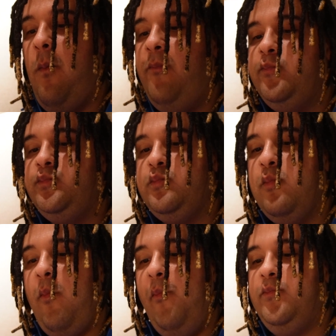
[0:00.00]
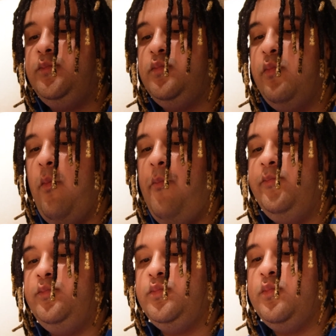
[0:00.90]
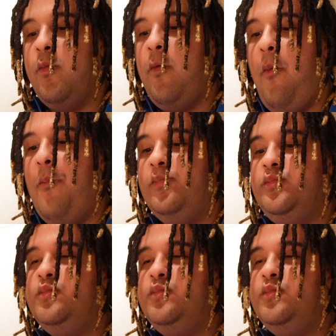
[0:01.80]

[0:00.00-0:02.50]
which we had just before. This one,